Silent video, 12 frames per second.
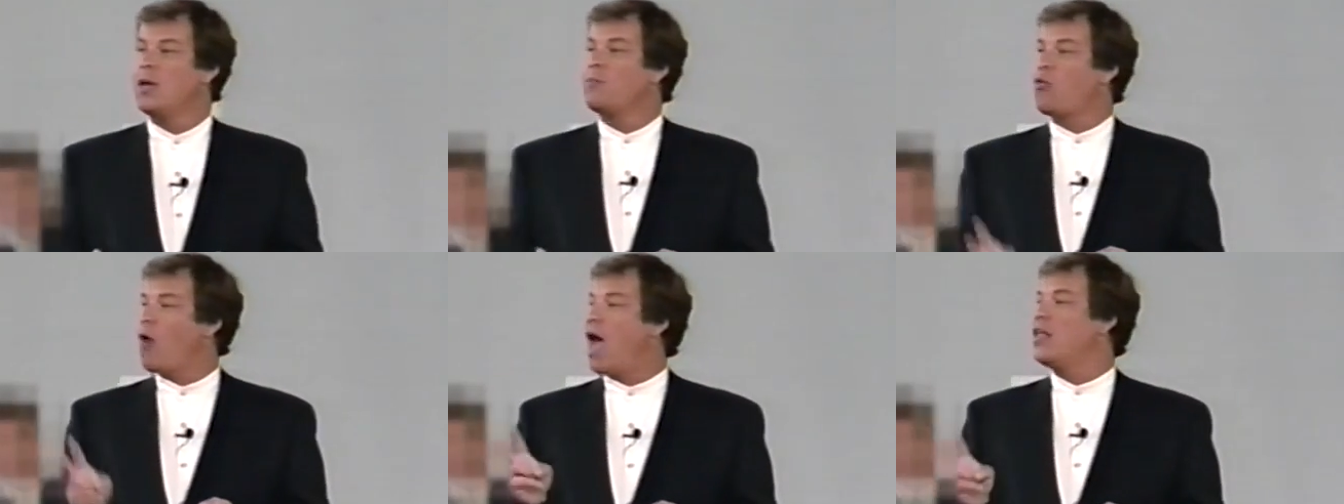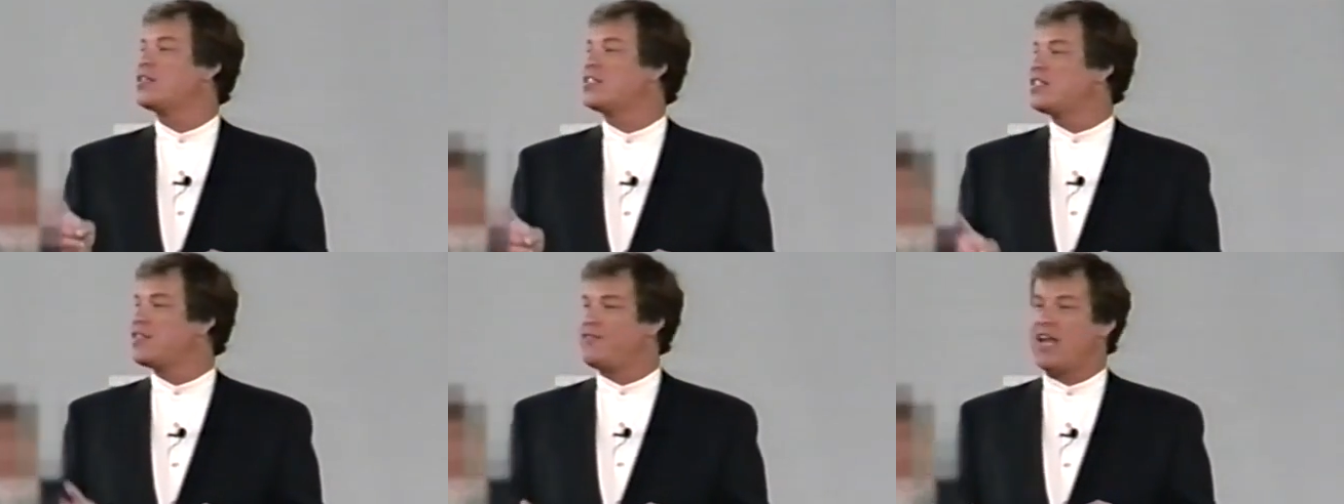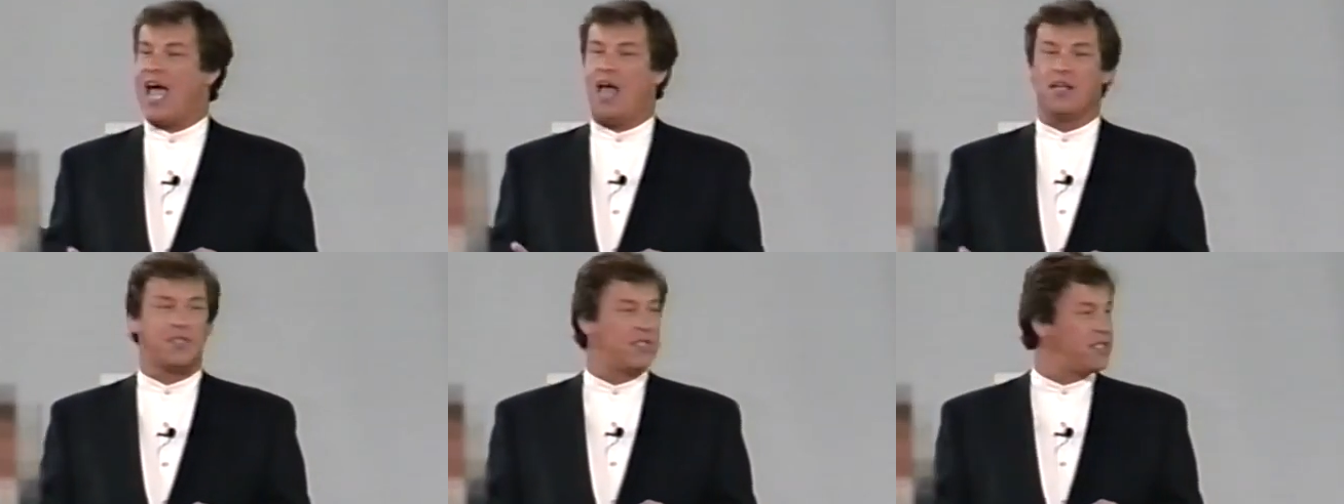Paralysis of
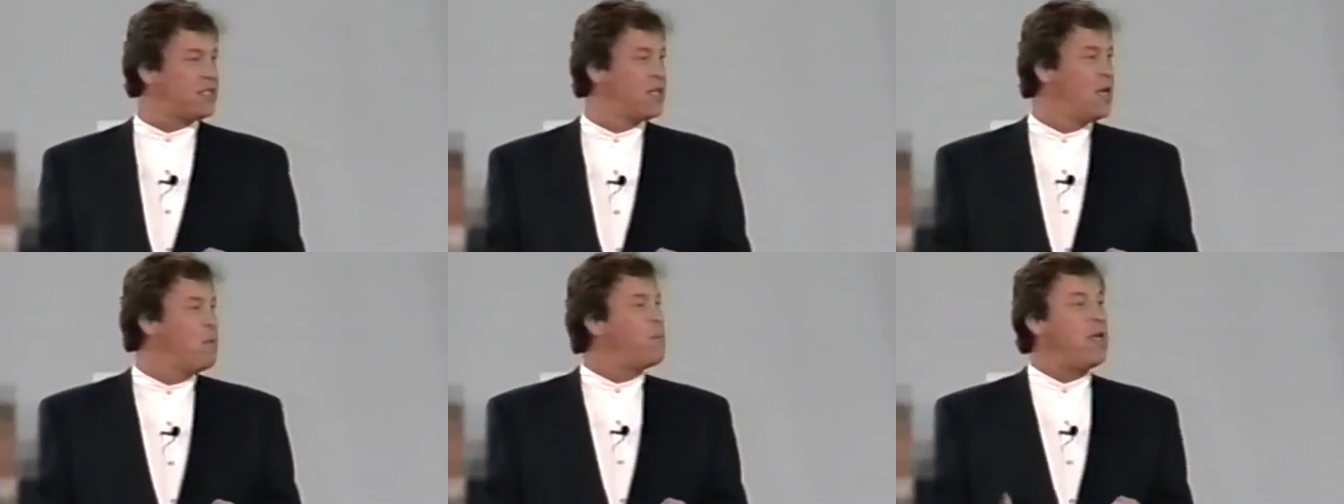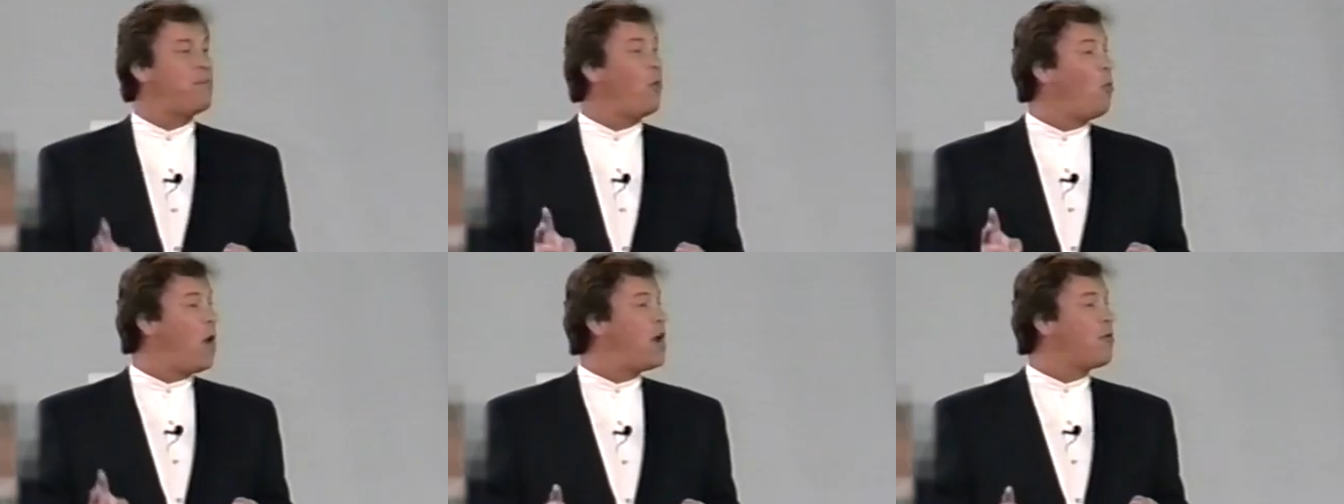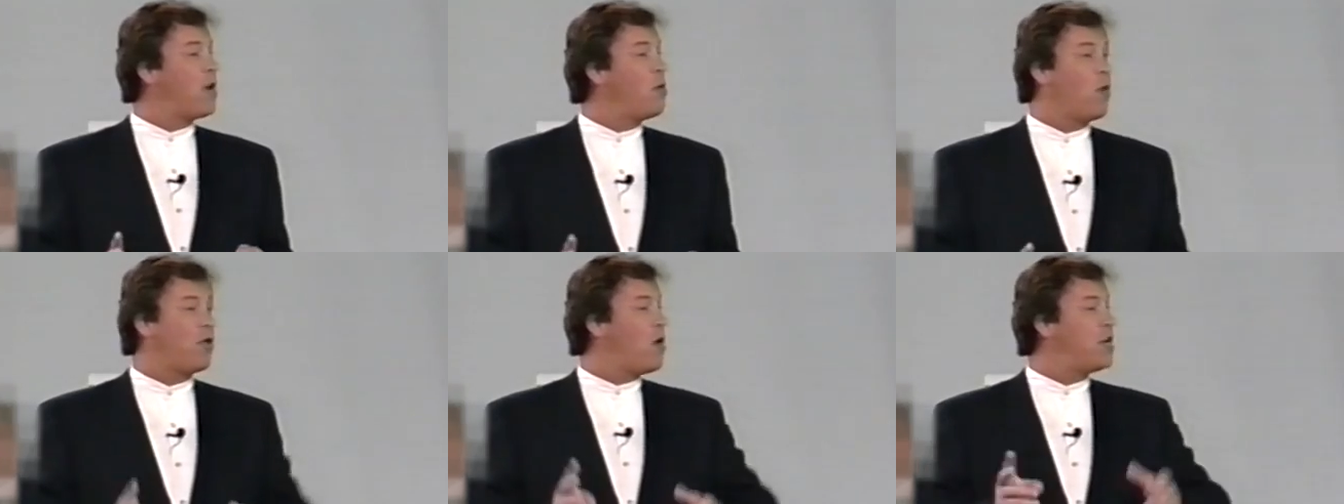analysis. People wondering
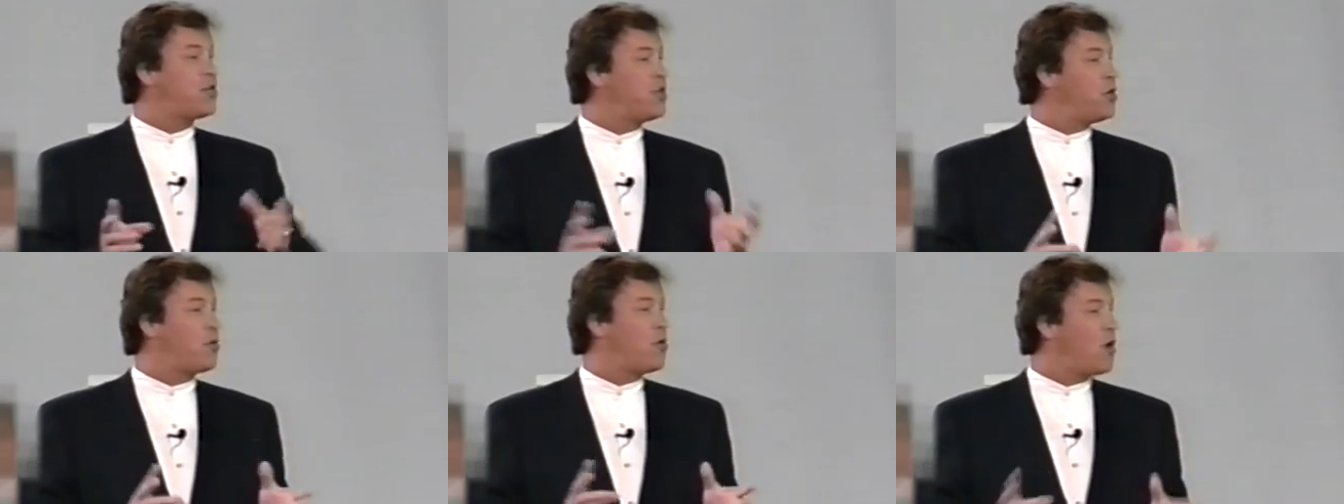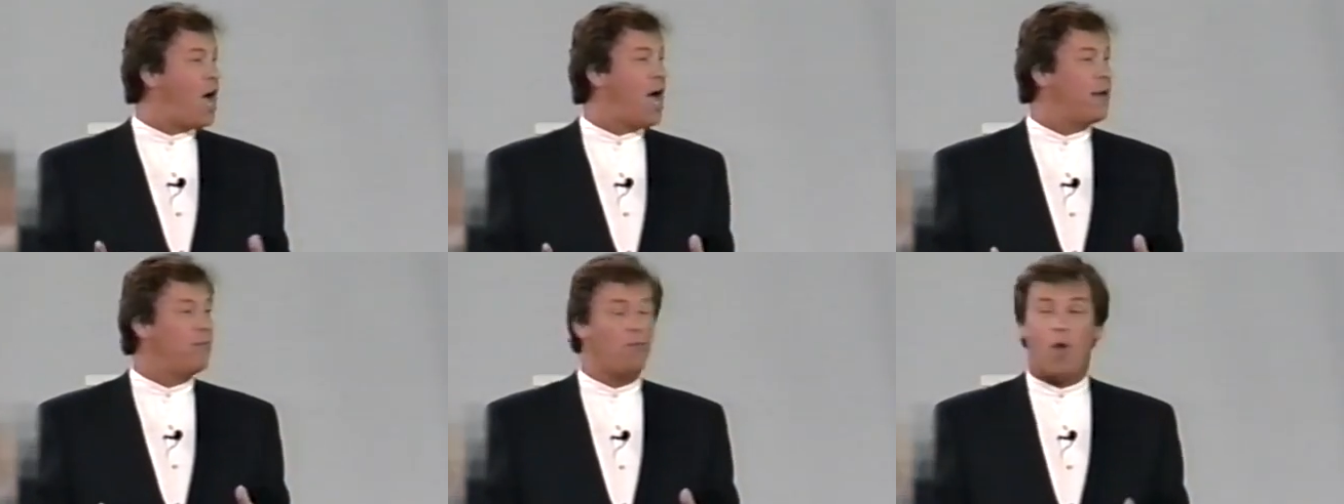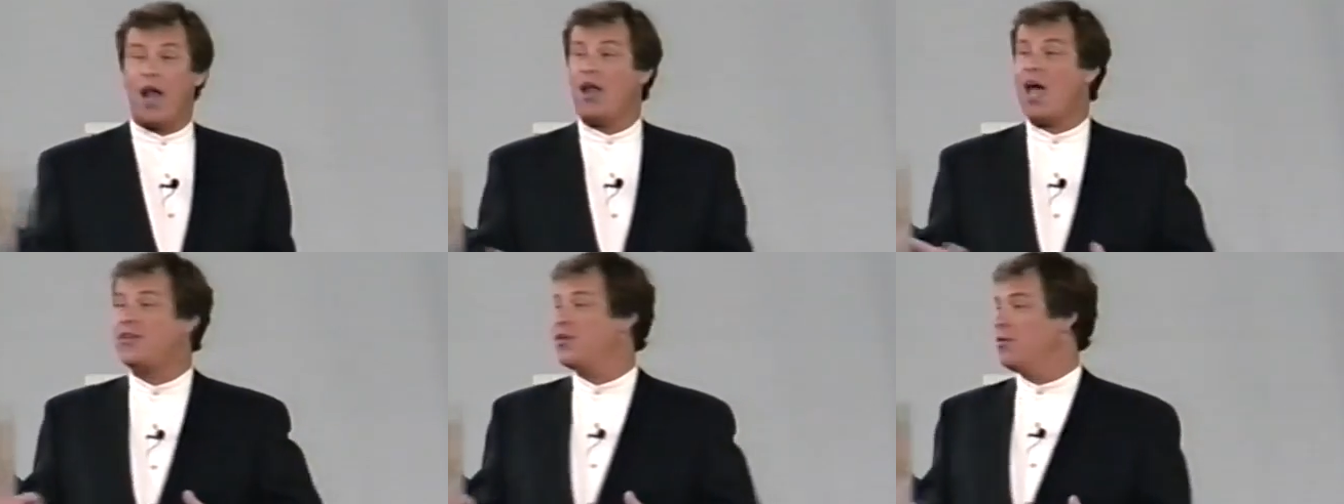whether I should do it or not. Why
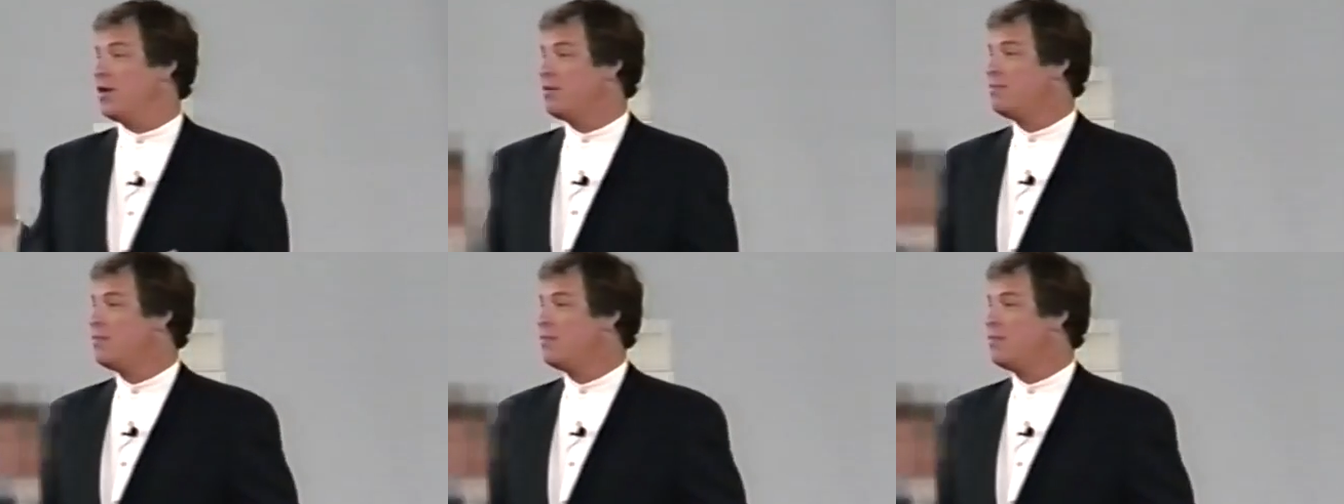not do it?